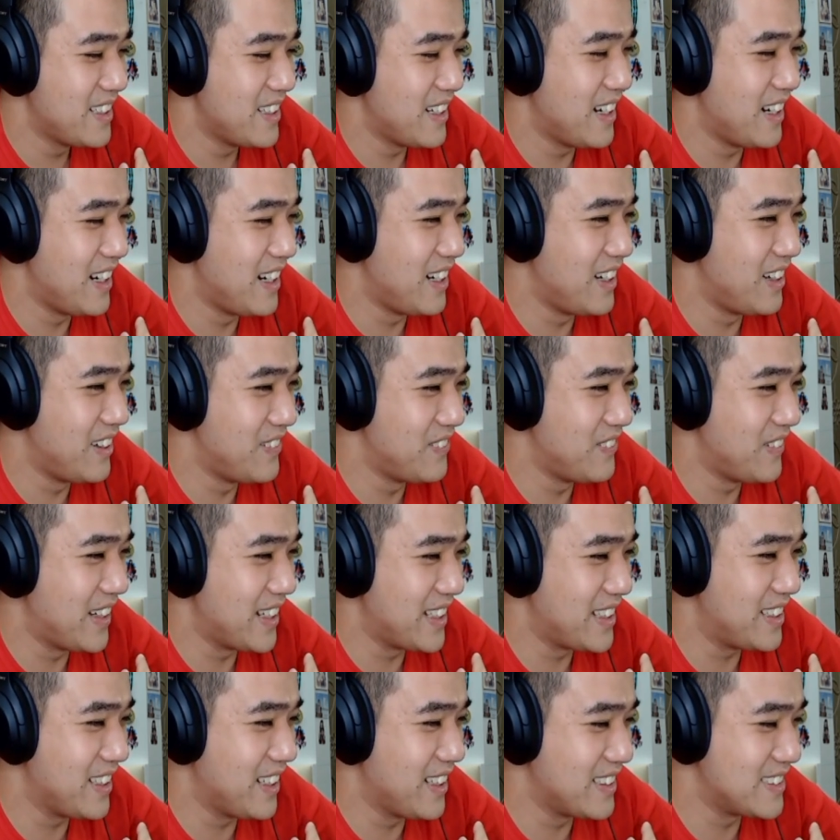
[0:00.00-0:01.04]
Oh
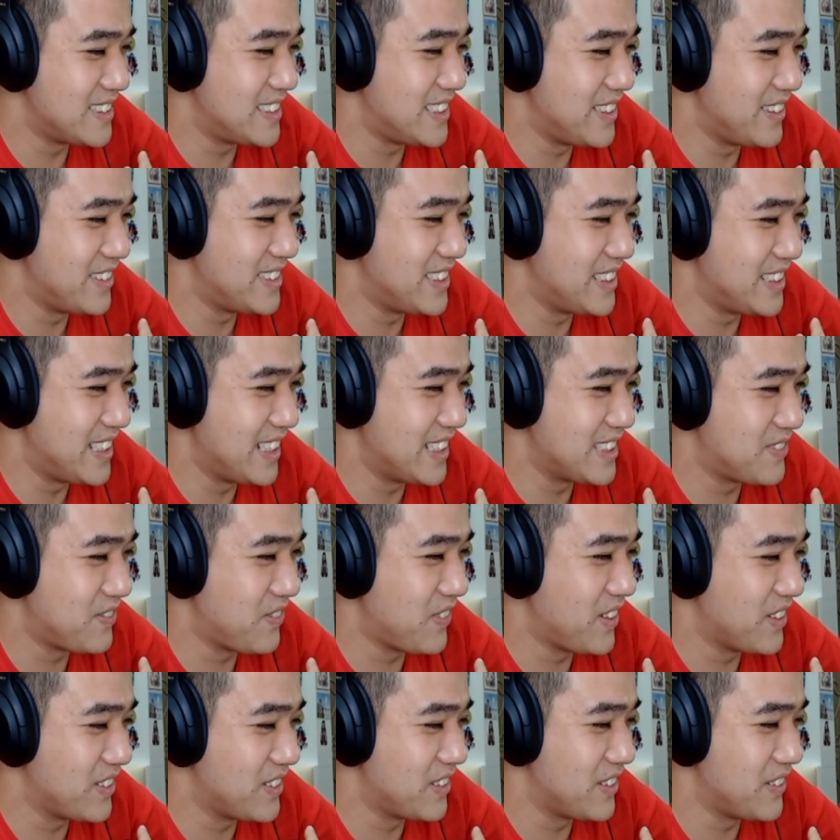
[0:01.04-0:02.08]
my god, seriously, this
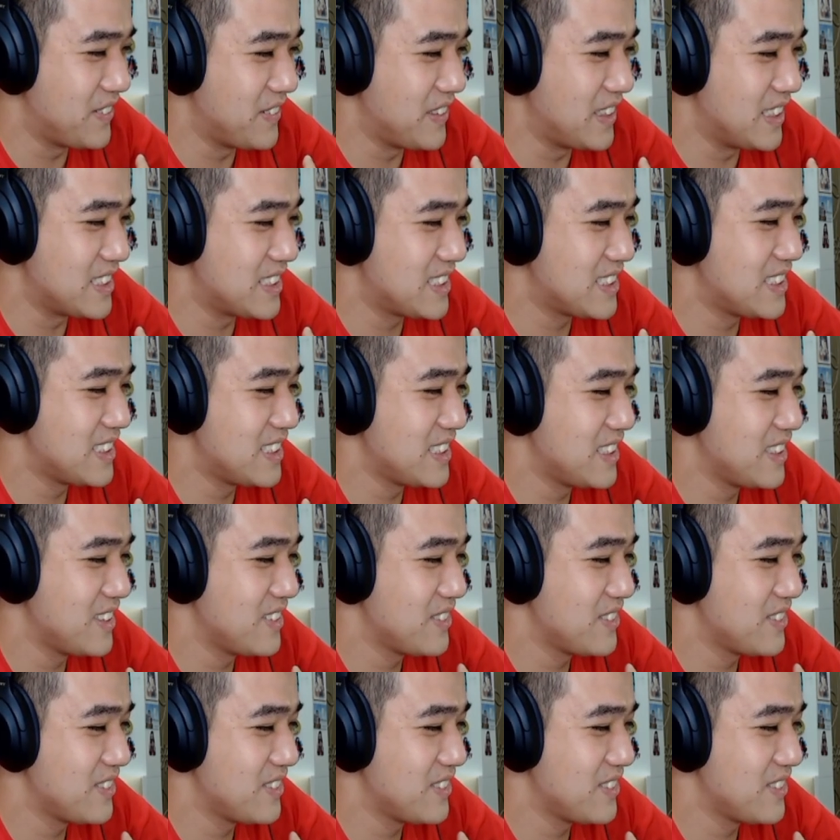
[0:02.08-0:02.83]
father of his.